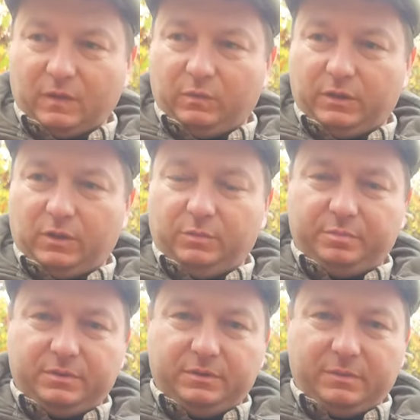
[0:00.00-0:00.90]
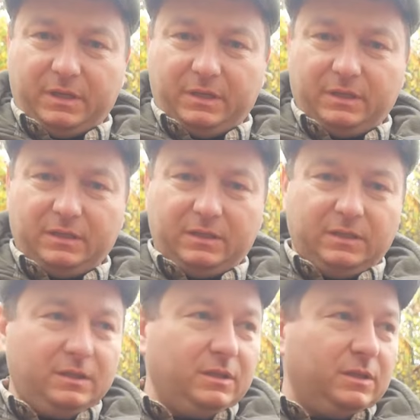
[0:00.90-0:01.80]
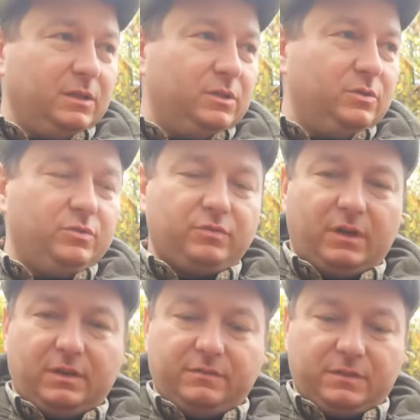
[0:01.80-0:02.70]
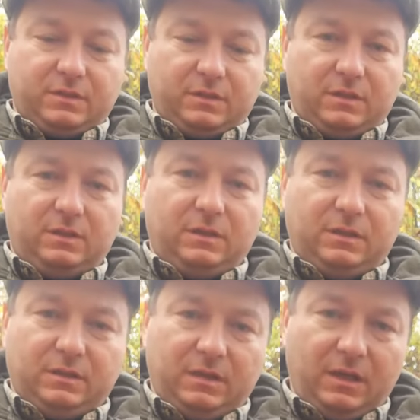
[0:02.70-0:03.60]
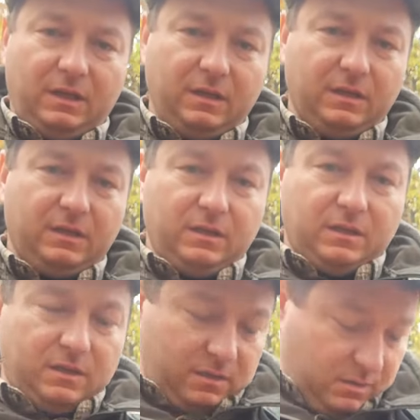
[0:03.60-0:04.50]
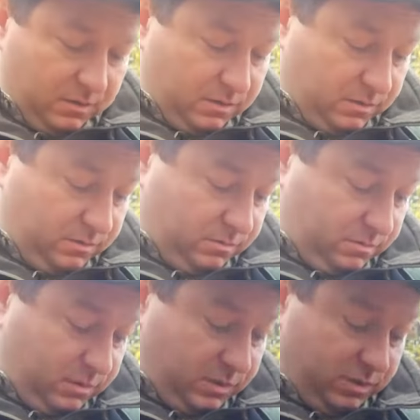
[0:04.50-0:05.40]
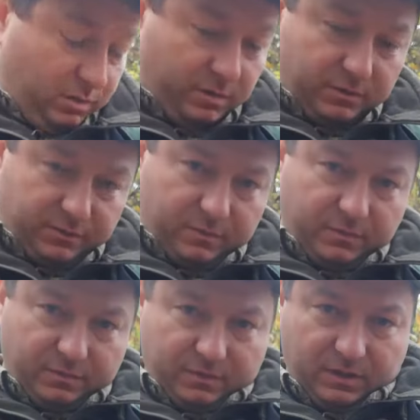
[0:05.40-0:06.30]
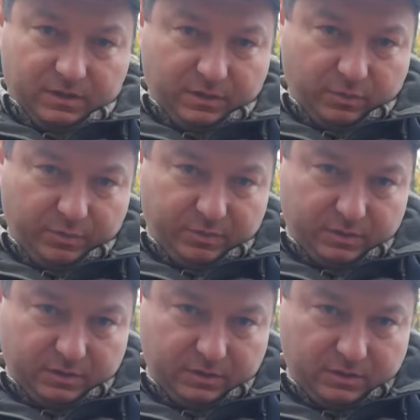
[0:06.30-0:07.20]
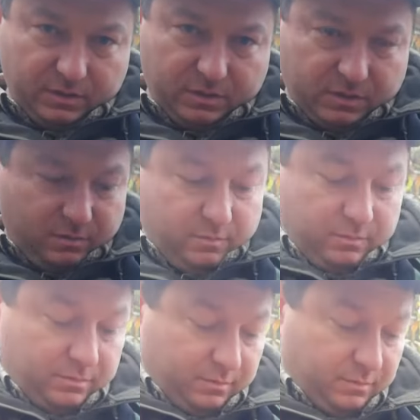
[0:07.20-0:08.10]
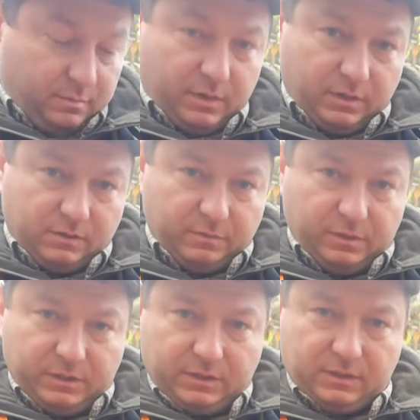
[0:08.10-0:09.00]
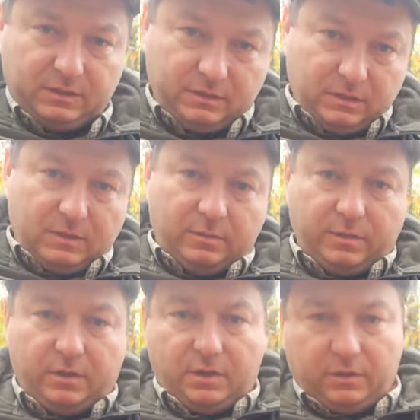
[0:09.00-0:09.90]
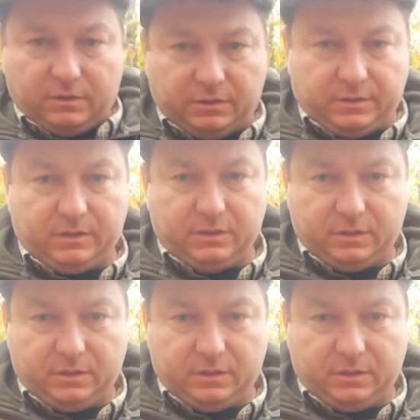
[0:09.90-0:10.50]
We hope to make two drives in a day. Uh, as always from equipment, a box of bullets, binoculars,